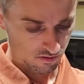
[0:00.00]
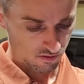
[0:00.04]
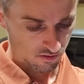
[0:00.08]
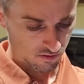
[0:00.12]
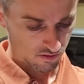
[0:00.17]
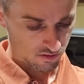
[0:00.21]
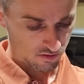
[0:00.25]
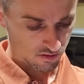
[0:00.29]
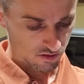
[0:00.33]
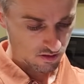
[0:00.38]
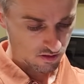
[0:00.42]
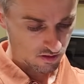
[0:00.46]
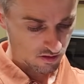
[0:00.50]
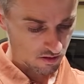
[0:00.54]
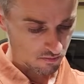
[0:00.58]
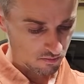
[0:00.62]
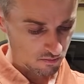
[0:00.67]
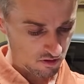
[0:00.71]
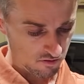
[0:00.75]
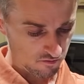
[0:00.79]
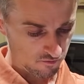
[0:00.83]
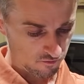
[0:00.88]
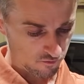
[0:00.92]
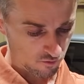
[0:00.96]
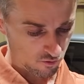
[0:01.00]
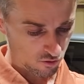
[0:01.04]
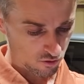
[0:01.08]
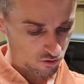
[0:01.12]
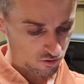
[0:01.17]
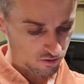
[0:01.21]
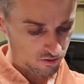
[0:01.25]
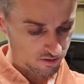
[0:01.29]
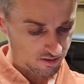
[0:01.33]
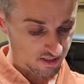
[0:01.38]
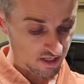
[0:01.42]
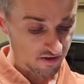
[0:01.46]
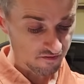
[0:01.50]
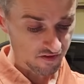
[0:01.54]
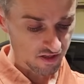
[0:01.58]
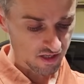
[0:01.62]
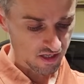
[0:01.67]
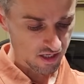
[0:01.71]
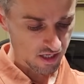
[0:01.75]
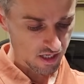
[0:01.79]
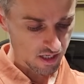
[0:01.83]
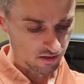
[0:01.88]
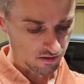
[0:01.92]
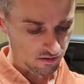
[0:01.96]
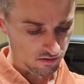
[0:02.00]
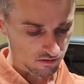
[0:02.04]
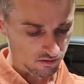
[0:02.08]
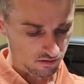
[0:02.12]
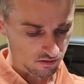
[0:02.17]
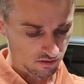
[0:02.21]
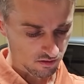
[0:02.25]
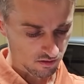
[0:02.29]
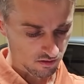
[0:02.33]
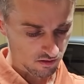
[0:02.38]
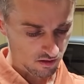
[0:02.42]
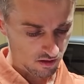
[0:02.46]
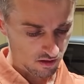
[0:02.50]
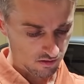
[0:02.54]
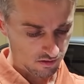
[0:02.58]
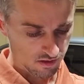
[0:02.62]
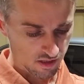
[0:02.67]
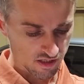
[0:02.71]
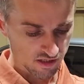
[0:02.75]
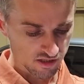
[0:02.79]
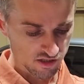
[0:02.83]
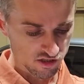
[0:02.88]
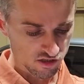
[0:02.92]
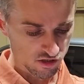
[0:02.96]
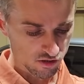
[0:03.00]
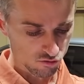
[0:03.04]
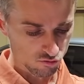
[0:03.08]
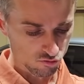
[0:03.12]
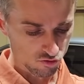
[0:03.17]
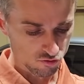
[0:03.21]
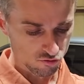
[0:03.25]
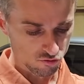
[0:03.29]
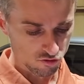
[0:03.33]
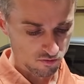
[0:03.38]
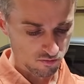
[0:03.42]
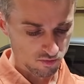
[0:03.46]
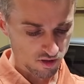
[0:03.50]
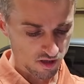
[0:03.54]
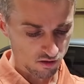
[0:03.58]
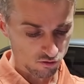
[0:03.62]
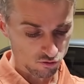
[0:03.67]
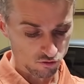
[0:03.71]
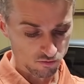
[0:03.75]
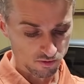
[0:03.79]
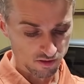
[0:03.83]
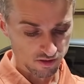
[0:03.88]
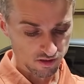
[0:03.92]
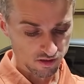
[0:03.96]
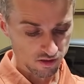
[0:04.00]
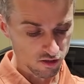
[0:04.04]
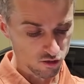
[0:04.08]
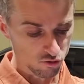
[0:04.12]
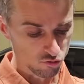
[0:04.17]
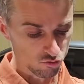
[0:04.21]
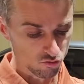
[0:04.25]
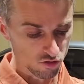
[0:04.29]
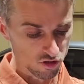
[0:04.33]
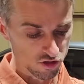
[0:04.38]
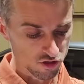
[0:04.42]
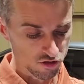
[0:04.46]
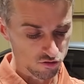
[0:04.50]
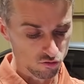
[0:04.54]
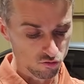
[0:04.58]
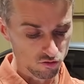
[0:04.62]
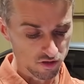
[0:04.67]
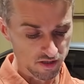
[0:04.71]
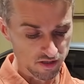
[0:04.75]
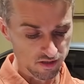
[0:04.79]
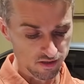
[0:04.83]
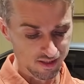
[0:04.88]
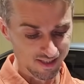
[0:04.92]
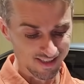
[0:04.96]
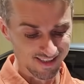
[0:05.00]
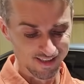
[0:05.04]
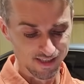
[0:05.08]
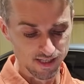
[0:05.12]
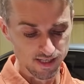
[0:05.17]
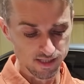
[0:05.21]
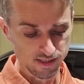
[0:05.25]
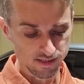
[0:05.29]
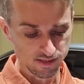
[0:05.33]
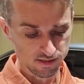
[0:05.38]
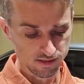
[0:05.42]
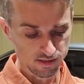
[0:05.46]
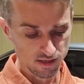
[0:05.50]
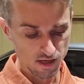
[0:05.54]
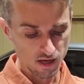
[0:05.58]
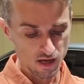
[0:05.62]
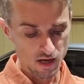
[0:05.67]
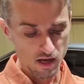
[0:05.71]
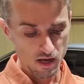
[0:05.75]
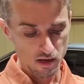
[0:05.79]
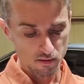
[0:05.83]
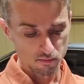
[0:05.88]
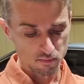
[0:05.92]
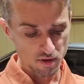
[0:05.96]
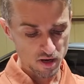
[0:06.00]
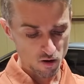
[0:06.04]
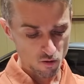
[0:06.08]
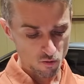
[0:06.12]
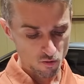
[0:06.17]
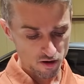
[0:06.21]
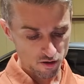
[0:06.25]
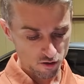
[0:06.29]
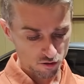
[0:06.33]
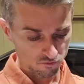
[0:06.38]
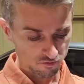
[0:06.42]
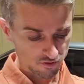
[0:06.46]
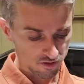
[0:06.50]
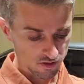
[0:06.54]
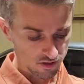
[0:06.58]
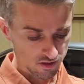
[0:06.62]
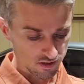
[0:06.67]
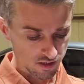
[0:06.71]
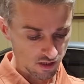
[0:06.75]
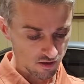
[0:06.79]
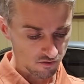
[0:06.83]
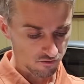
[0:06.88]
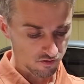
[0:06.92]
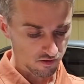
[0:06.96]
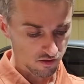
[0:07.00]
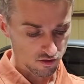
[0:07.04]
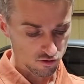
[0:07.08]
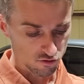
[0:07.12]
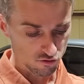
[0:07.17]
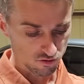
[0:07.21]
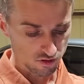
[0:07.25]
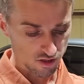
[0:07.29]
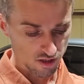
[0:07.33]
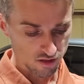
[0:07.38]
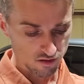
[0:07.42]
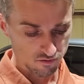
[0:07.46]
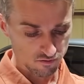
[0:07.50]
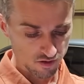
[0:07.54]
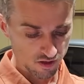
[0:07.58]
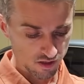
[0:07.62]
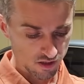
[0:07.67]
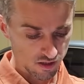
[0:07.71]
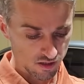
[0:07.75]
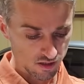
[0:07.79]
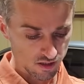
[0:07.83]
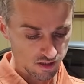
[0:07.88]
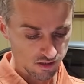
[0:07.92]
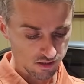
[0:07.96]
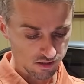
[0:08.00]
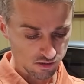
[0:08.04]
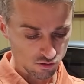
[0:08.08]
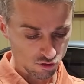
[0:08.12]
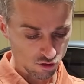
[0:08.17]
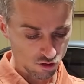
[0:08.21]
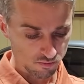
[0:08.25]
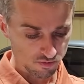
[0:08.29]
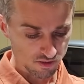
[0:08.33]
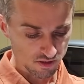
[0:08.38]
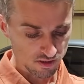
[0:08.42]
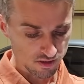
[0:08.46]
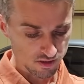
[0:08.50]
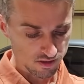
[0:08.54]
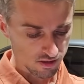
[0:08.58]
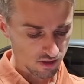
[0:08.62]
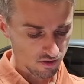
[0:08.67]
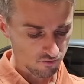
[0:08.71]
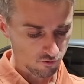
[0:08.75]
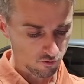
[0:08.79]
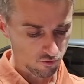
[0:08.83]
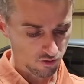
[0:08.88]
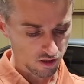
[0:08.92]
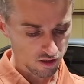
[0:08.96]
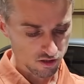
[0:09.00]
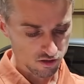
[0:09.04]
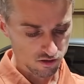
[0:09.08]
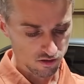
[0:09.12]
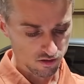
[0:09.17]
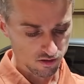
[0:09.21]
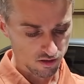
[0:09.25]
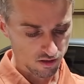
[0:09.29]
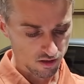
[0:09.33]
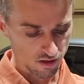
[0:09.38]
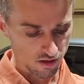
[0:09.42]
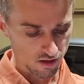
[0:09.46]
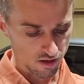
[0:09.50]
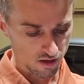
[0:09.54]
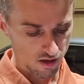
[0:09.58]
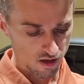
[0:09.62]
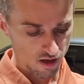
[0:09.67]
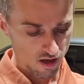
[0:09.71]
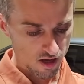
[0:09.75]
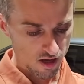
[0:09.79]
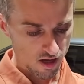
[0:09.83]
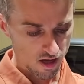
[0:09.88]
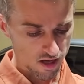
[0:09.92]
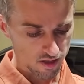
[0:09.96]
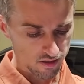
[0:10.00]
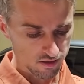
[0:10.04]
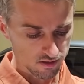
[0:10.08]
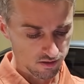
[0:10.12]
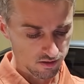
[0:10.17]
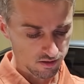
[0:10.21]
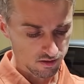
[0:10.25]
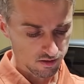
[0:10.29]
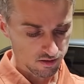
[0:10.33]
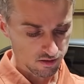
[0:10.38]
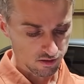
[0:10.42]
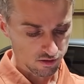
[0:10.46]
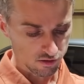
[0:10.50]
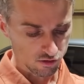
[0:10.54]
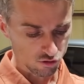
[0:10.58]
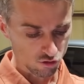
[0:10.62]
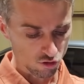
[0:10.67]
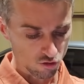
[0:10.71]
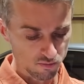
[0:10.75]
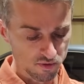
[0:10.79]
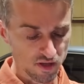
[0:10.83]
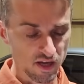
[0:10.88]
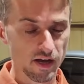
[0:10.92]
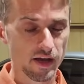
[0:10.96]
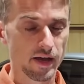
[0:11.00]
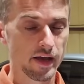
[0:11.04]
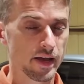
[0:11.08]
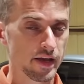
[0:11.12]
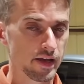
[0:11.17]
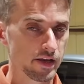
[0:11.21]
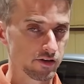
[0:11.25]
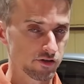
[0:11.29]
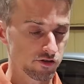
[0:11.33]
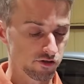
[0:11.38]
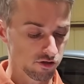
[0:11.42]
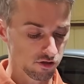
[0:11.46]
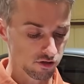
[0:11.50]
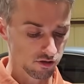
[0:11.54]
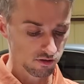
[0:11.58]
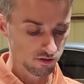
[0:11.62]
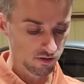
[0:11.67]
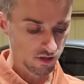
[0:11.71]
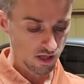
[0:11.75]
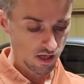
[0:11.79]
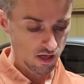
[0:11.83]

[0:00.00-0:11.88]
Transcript: System info, safety hint. The ignition switch will be automatically switched during the test. Be aware of the safety. Ensure that the vehicle is stopped in a safe location and stop the engine,